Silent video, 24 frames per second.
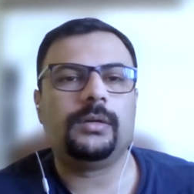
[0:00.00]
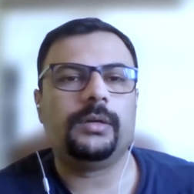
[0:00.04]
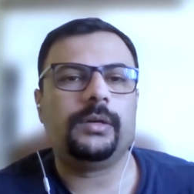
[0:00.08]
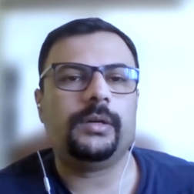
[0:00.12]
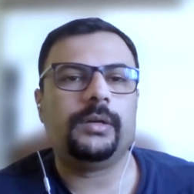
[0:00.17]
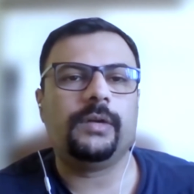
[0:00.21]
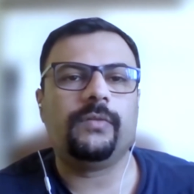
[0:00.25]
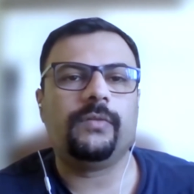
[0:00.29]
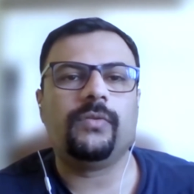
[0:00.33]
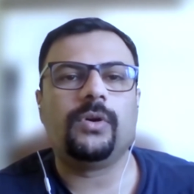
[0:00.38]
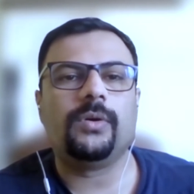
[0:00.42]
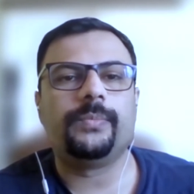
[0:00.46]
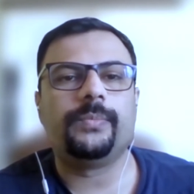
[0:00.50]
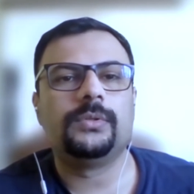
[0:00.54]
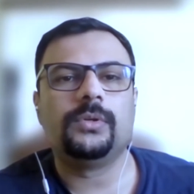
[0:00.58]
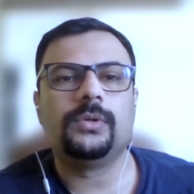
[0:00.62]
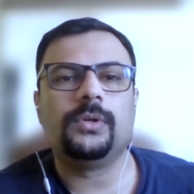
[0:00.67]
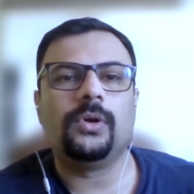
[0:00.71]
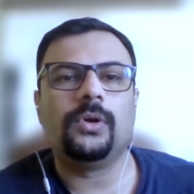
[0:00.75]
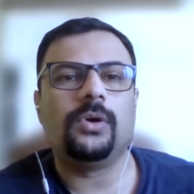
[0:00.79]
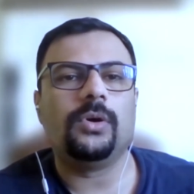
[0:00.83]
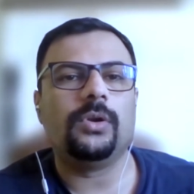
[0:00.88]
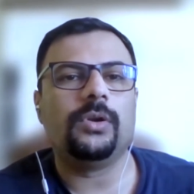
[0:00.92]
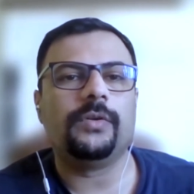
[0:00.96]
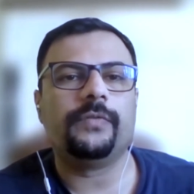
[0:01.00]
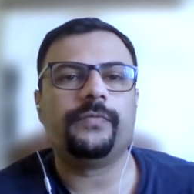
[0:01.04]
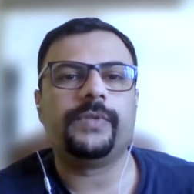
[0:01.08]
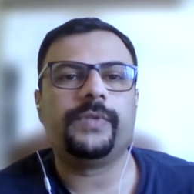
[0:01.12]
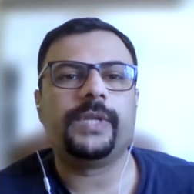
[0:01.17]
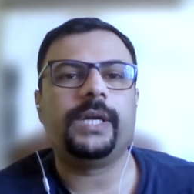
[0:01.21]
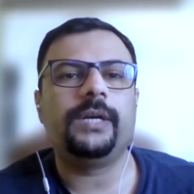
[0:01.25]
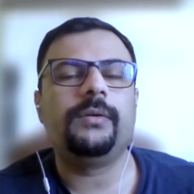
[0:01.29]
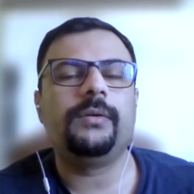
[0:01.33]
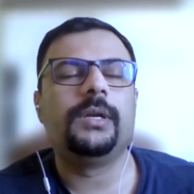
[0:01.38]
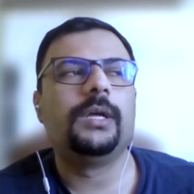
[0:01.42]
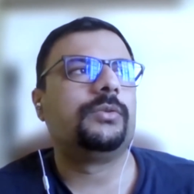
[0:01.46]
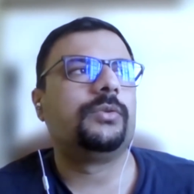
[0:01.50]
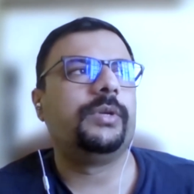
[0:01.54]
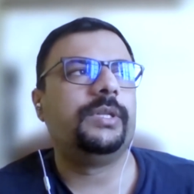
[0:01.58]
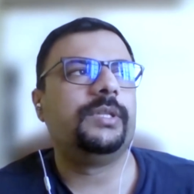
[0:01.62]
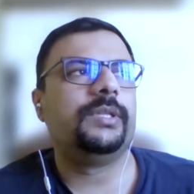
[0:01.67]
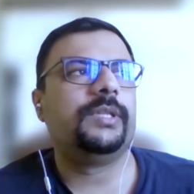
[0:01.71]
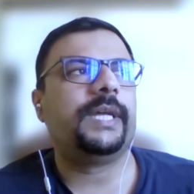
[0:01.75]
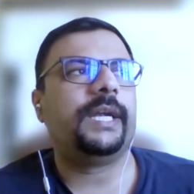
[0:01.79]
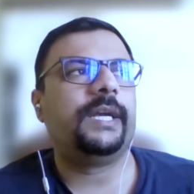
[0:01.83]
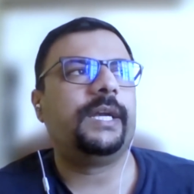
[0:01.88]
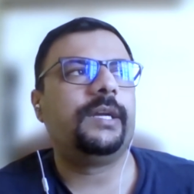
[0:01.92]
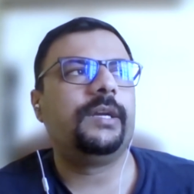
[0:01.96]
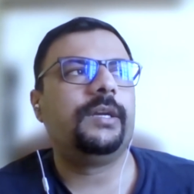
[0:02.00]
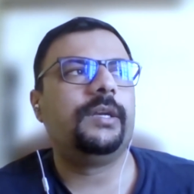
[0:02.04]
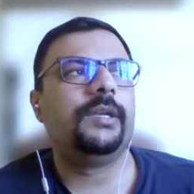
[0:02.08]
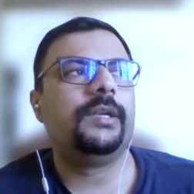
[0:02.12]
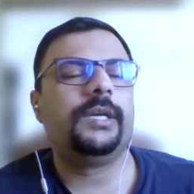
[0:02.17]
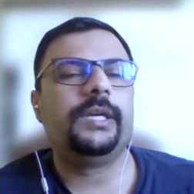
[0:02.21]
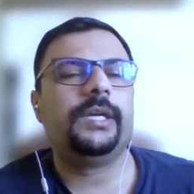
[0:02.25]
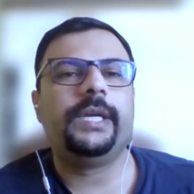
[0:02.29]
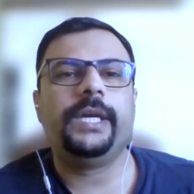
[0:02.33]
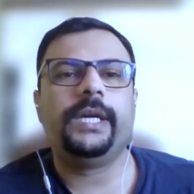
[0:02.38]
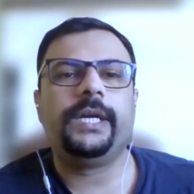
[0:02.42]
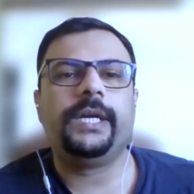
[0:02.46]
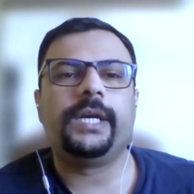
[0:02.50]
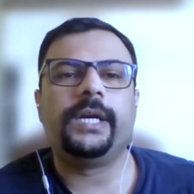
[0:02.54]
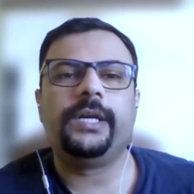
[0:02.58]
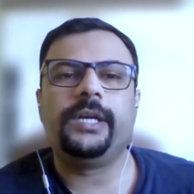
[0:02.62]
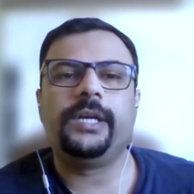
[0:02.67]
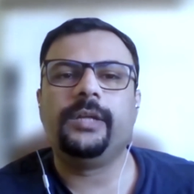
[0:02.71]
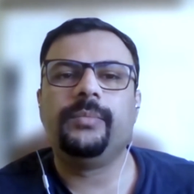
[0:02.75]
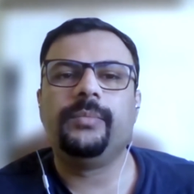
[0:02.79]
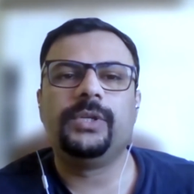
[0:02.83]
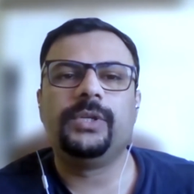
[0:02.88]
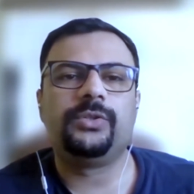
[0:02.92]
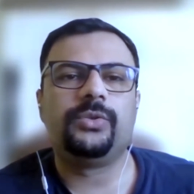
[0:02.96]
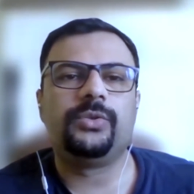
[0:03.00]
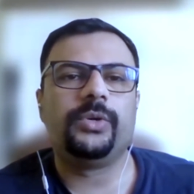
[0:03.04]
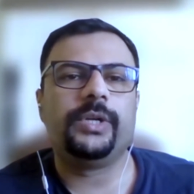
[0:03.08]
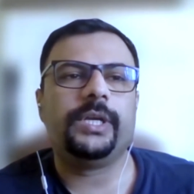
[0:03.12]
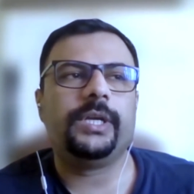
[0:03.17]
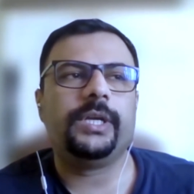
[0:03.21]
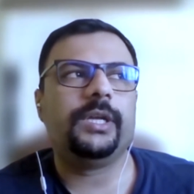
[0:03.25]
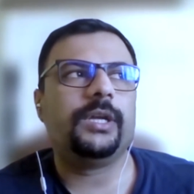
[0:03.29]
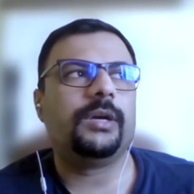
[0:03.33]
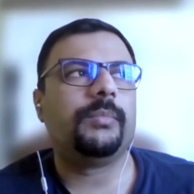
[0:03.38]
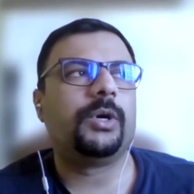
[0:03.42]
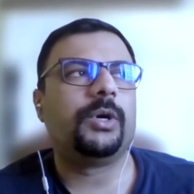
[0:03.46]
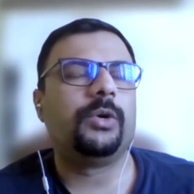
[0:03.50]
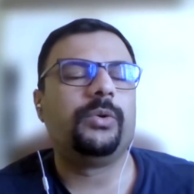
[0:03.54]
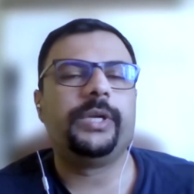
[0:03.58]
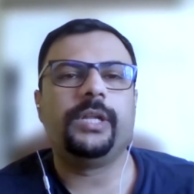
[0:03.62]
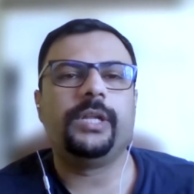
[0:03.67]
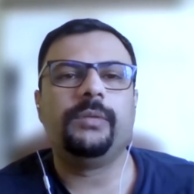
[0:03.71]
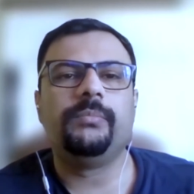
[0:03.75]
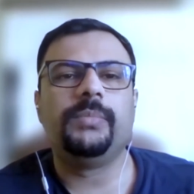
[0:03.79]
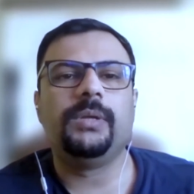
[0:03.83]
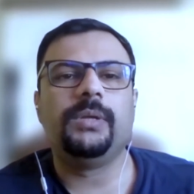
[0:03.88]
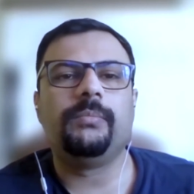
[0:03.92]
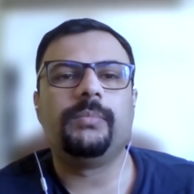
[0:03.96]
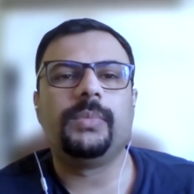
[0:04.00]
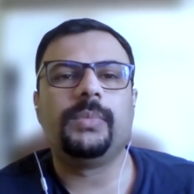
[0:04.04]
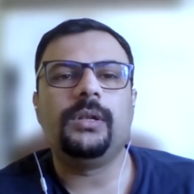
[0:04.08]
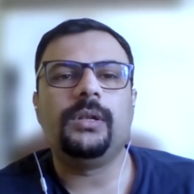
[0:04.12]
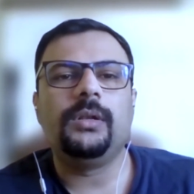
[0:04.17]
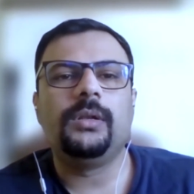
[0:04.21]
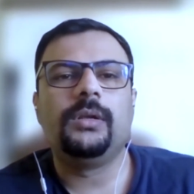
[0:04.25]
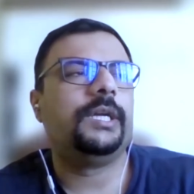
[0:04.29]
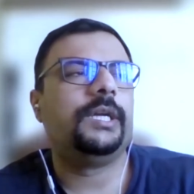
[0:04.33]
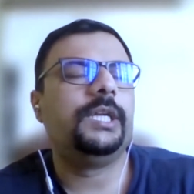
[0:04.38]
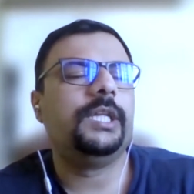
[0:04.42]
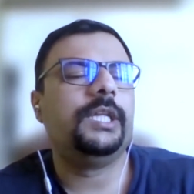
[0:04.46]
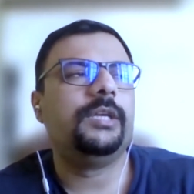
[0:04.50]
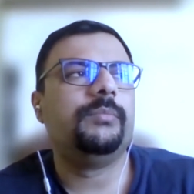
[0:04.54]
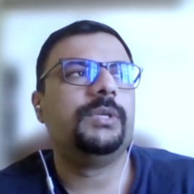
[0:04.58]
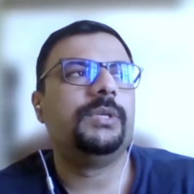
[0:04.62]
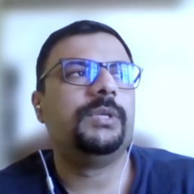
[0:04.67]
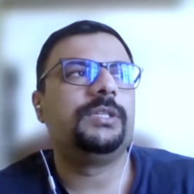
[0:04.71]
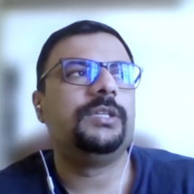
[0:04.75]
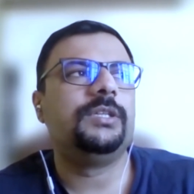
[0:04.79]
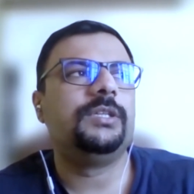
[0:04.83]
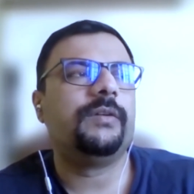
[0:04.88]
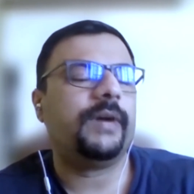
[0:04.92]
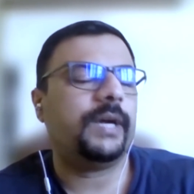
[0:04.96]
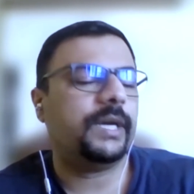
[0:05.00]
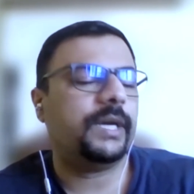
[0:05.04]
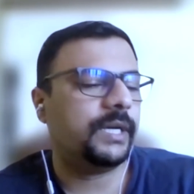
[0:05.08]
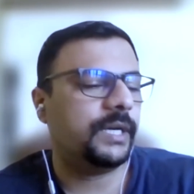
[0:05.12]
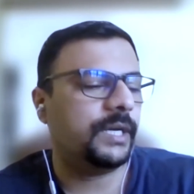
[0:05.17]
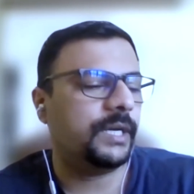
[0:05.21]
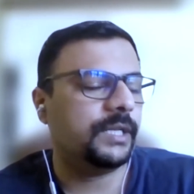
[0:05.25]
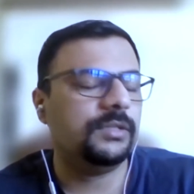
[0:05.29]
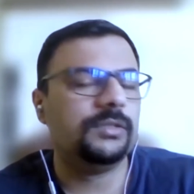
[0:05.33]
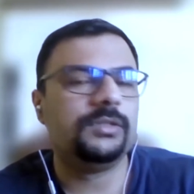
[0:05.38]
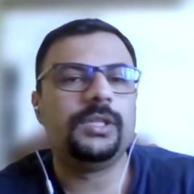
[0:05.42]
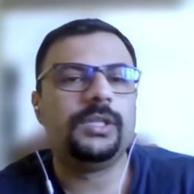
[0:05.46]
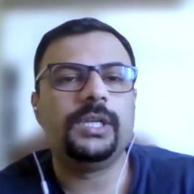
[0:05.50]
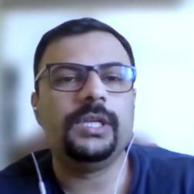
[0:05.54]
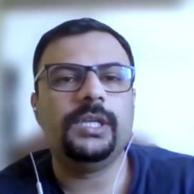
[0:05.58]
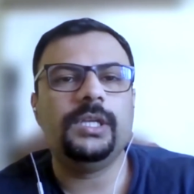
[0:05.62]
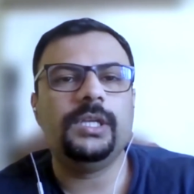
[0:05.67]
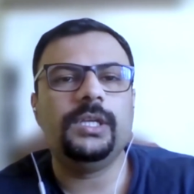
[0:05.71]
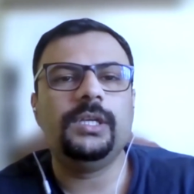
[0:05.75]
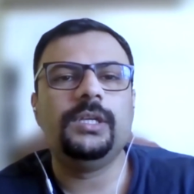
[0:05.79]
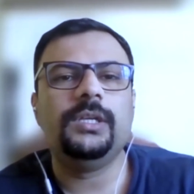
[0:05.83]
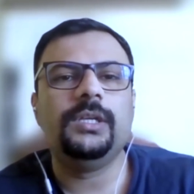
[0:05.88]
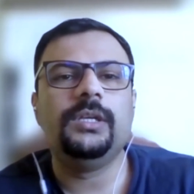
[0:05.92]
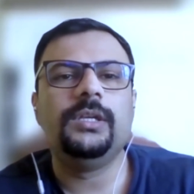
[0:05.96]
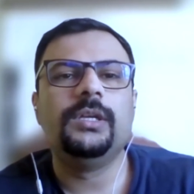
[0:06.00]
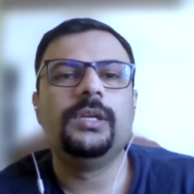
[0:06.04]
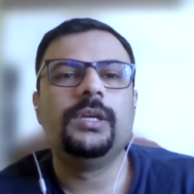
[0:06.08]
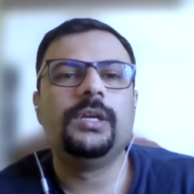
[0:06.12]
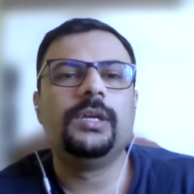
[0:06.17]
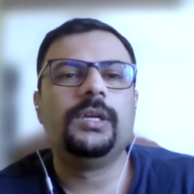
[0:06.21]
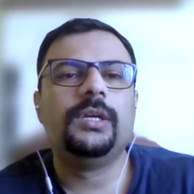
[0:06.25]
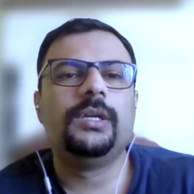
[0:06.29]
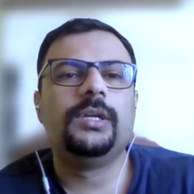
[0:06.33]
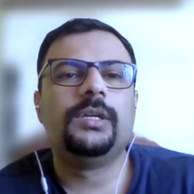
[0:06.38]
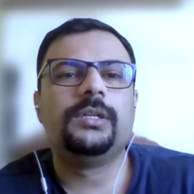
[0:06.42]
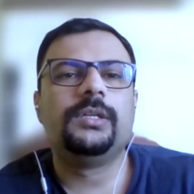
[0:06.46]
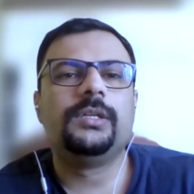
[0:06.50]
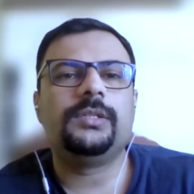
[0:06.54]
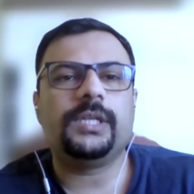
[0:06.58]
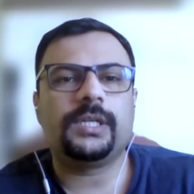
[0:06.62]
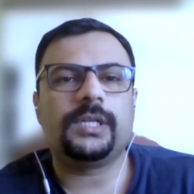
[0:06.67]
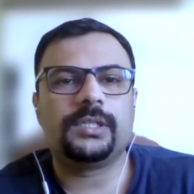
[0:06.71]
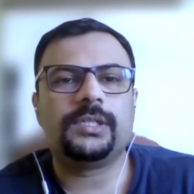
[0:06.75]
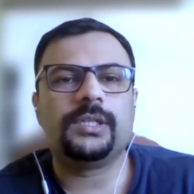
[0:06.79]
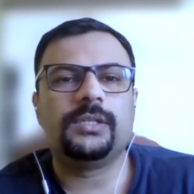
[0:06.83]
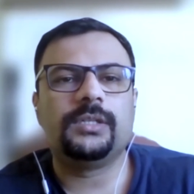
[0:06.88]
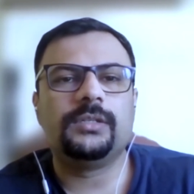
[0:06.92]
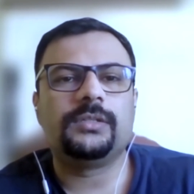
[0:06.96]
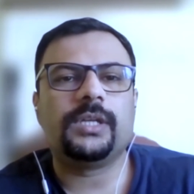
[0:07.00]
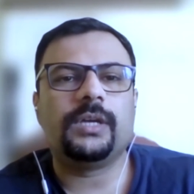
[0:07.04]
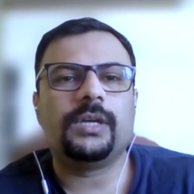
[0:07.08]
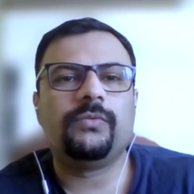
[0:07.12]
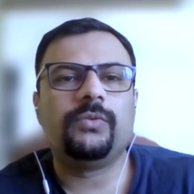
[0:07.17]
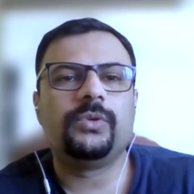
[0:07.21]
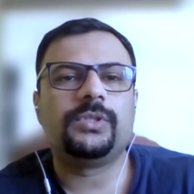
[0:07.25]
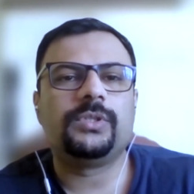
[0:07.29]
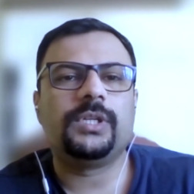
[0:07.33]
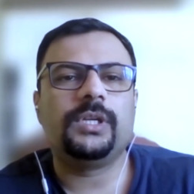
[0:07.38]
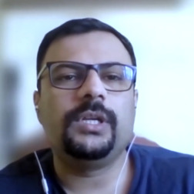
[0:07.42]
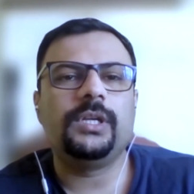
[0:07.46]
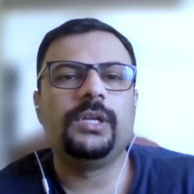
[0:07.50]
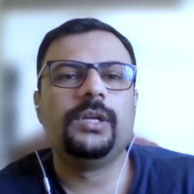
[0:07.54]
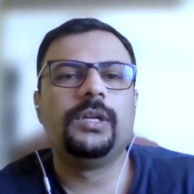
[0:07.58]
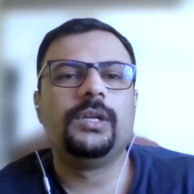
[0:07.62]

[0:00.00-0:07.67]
DevOps, all of that. So in that, the data team is today about ten people. Team is divided in three sections, I would say,